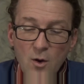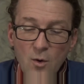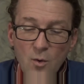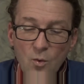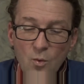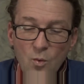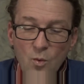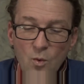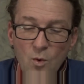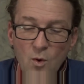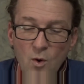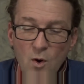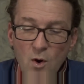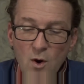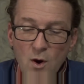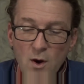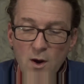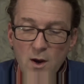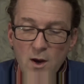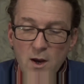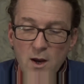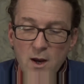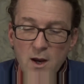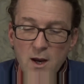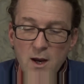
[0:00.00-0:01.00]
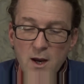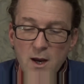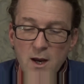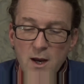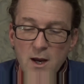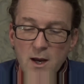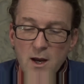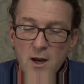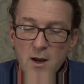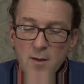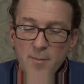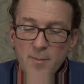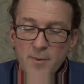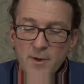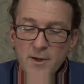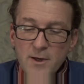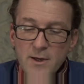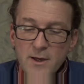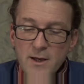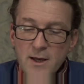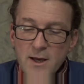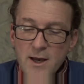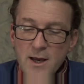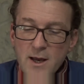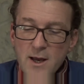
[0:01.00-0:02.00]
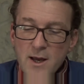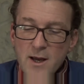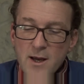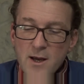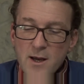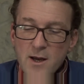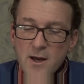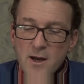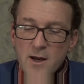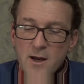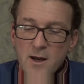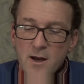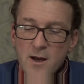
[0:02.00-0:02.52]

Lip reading: way up in the air.